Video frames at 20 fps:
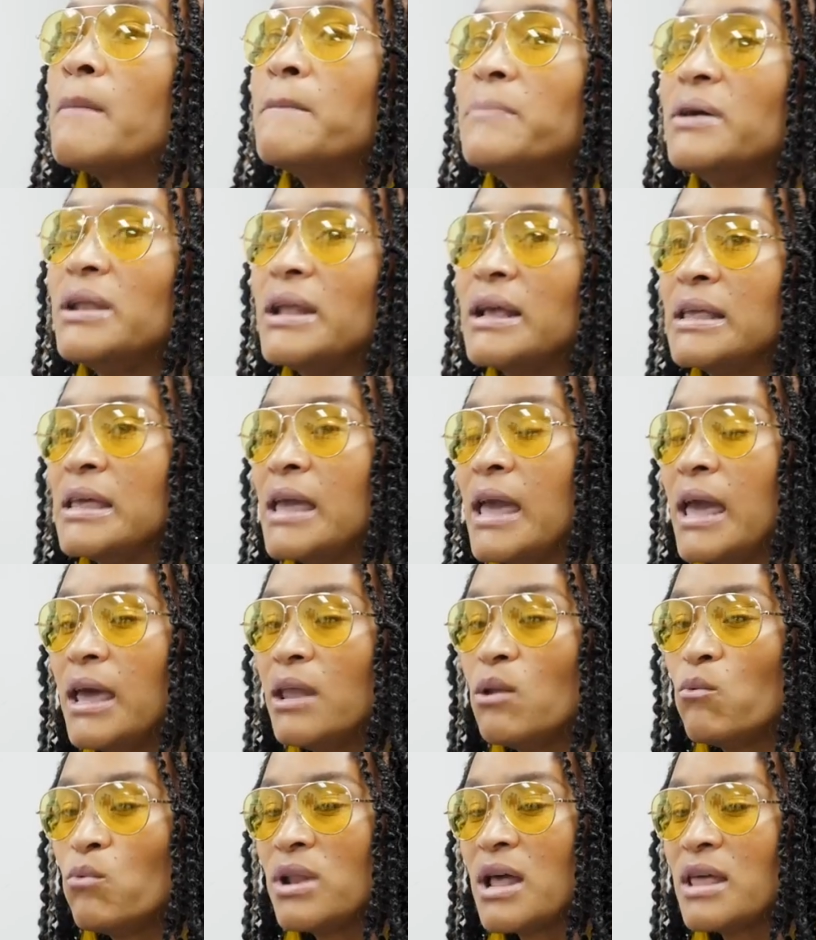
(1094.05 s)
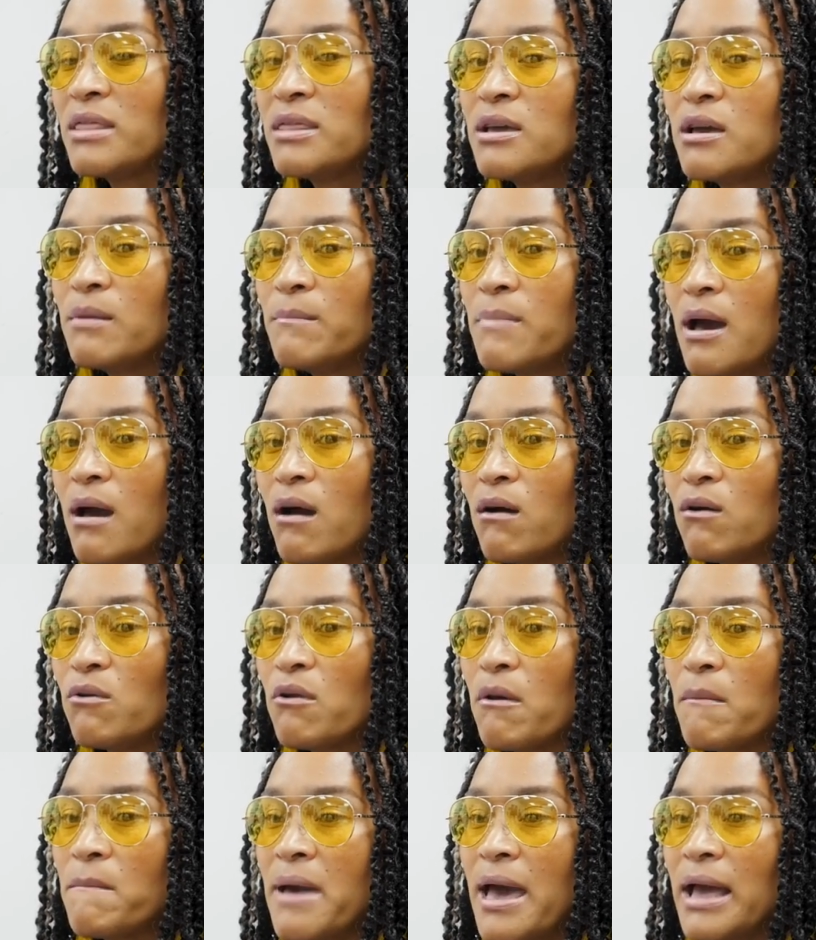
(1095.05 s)
But again, when I think about
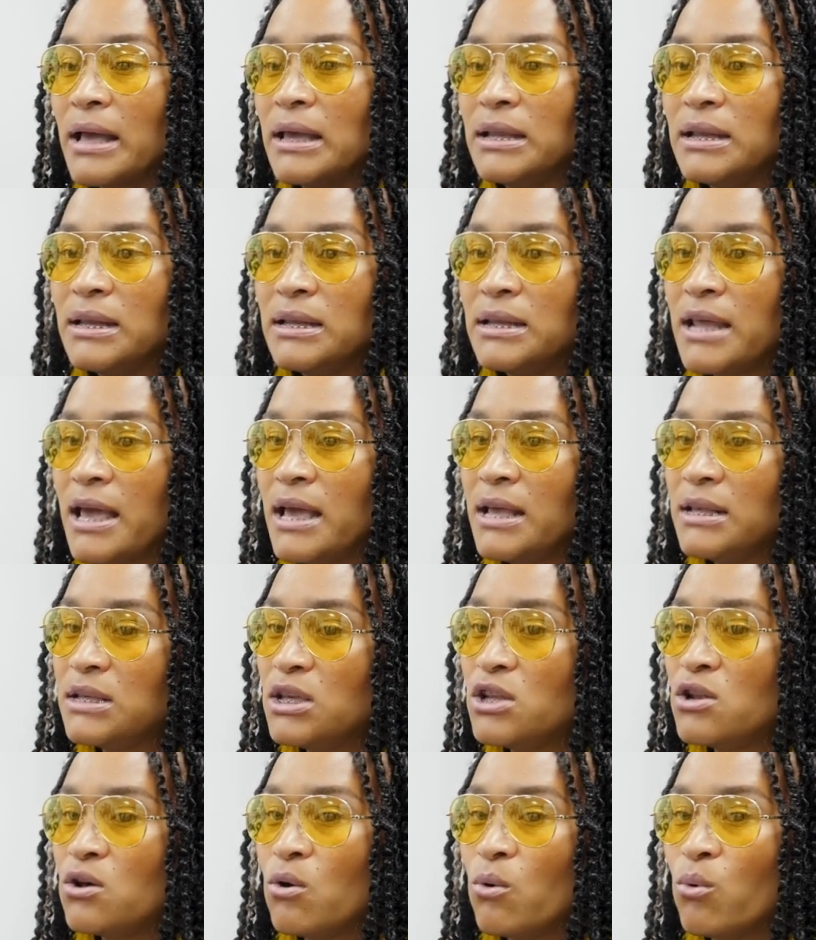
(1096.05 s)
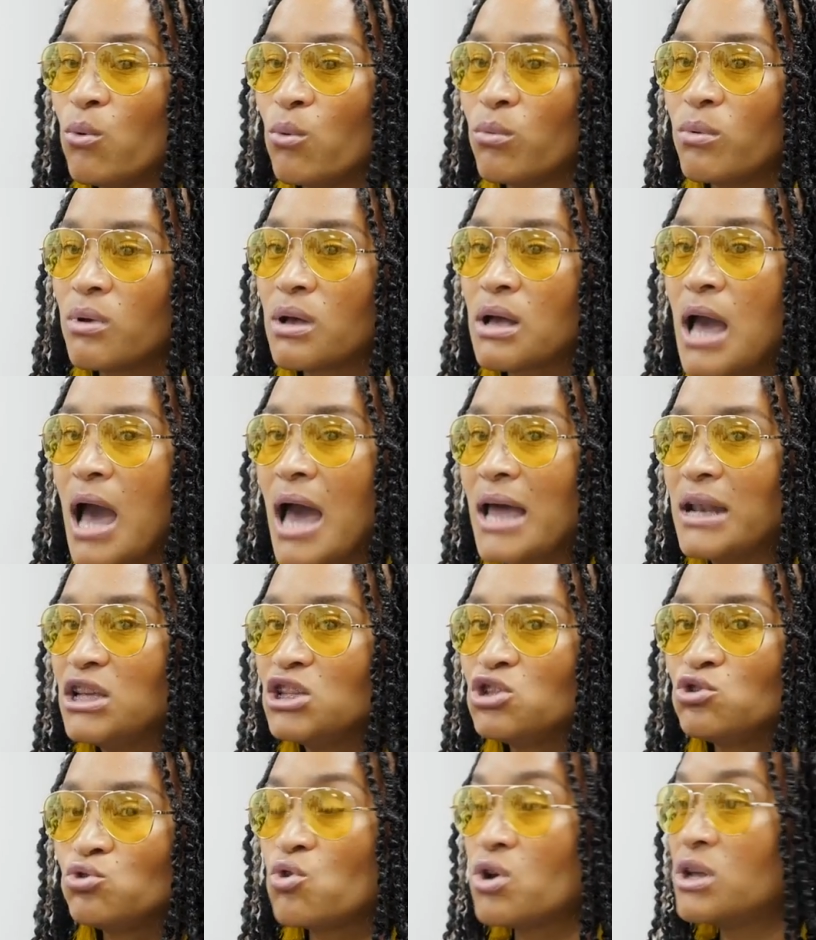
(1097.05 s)
back in the days, you know, God
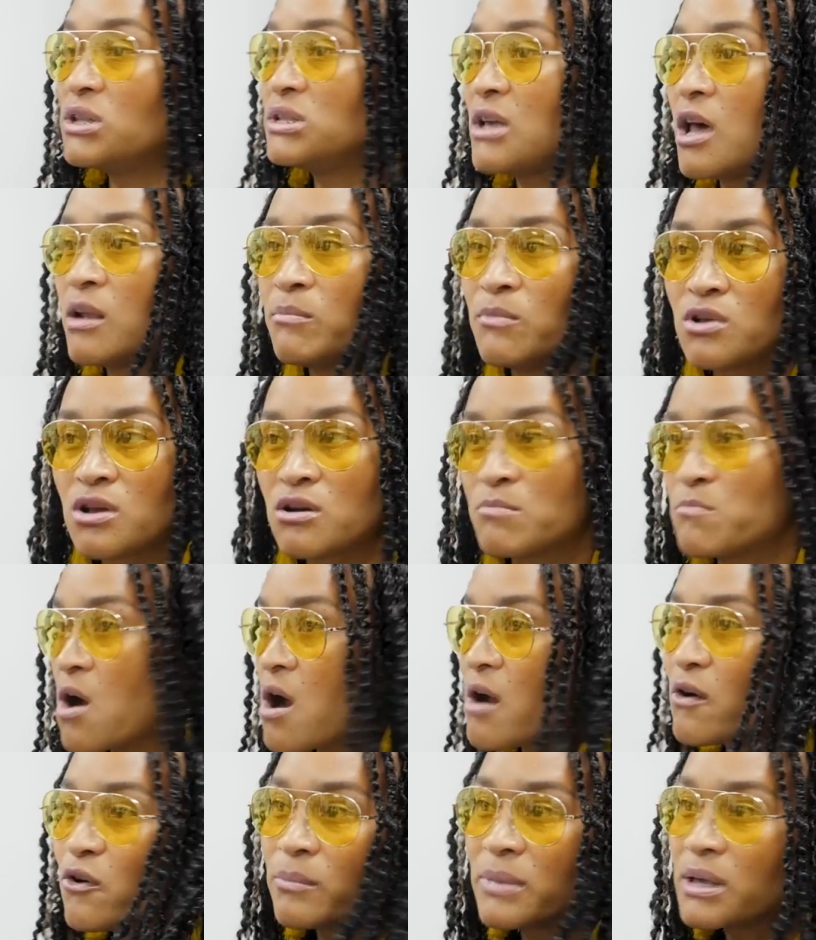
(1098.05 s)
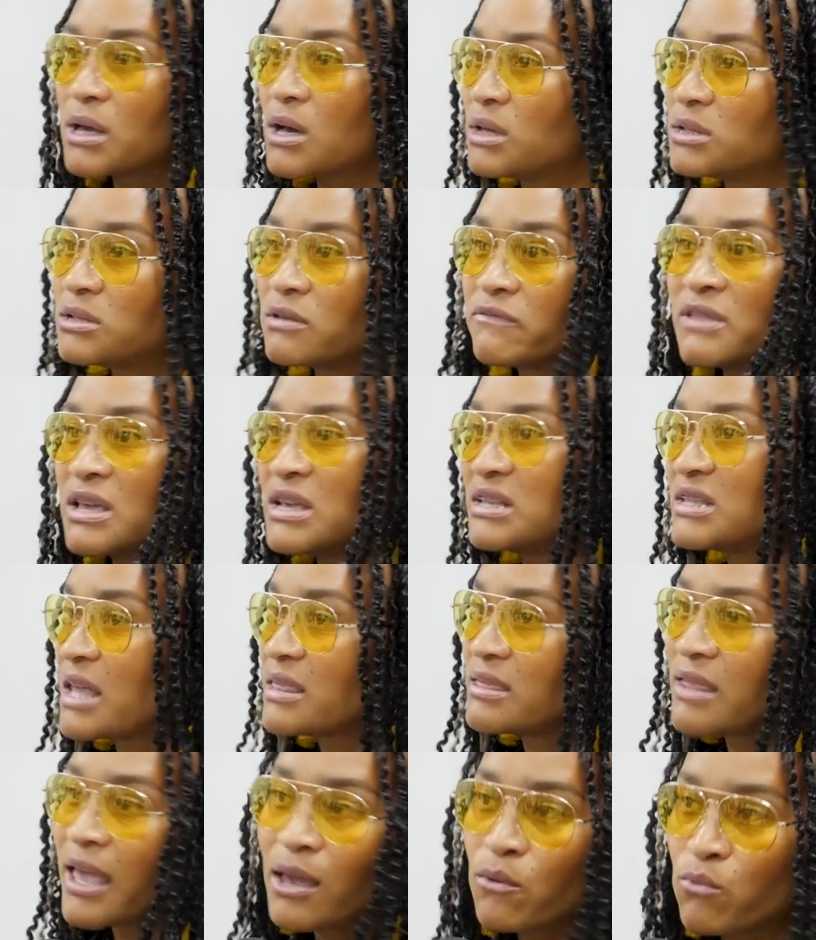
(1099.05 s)
destroyed Sodom and Gomorrah because of things
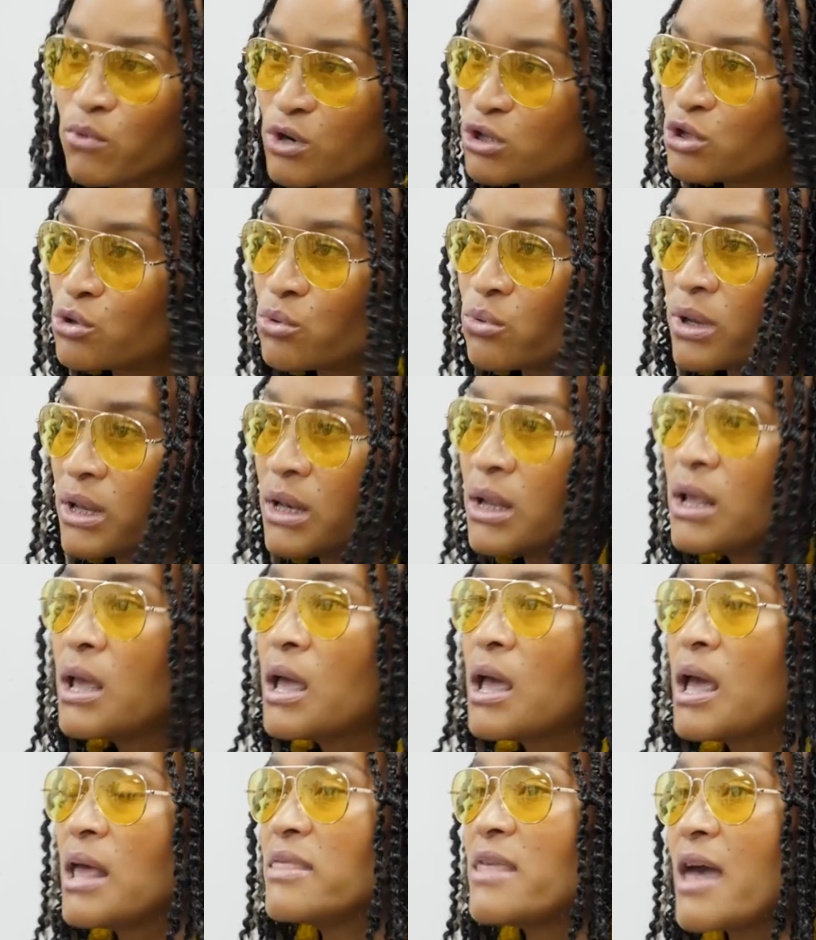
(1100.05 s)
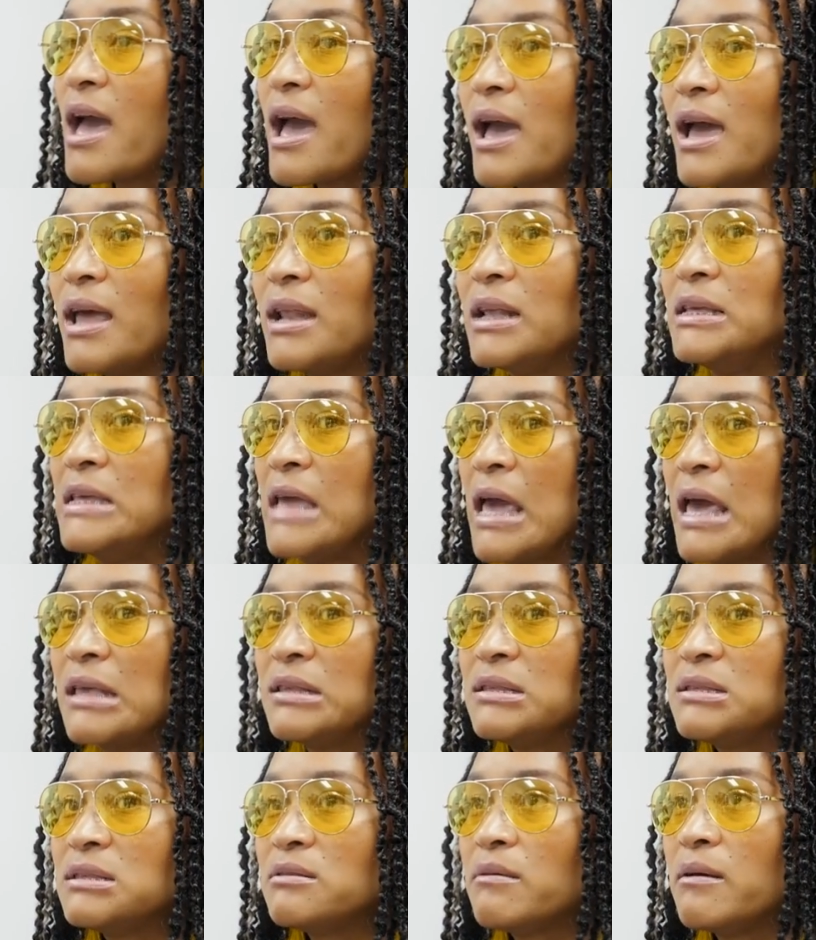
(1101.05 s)
that they were doing, that
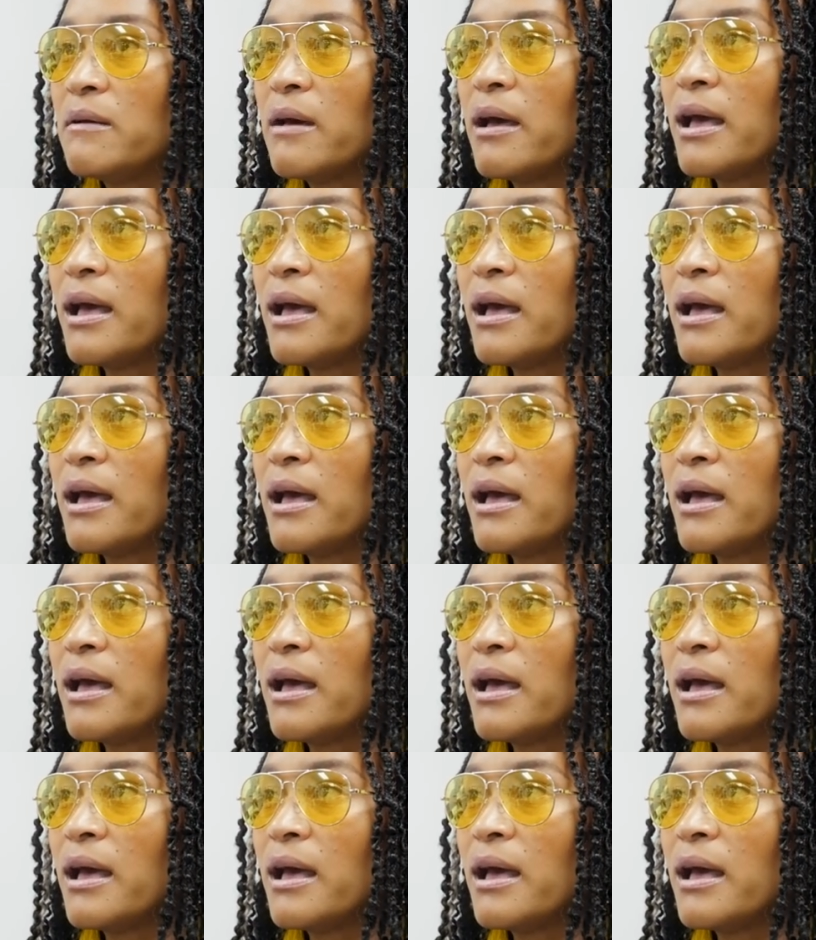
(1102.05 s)
yes,